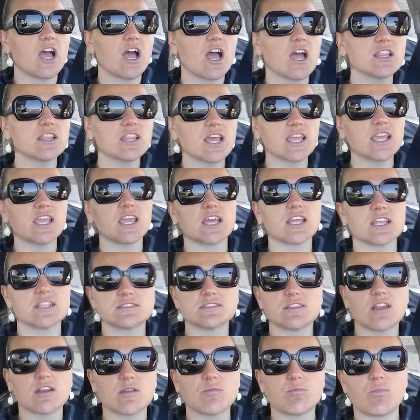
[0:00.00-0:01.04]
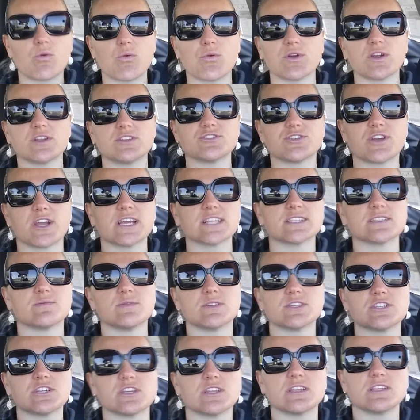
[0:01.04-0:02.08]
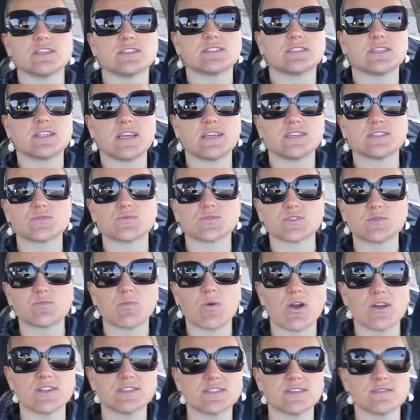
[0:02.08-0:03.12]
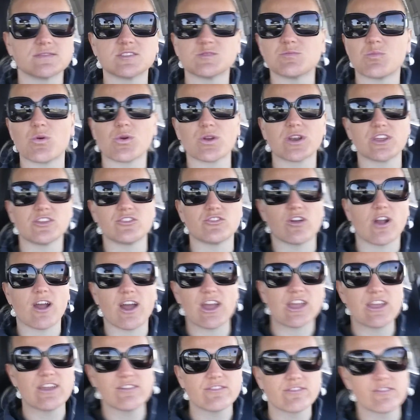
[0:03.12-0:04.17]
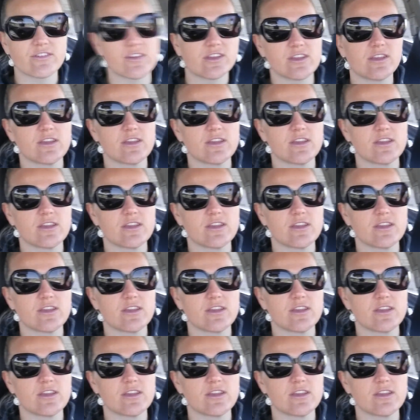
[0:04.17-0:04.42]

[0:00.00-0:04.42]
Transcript: I like it. It's not a boring transmission. It's a nice, responsive, sporty drive.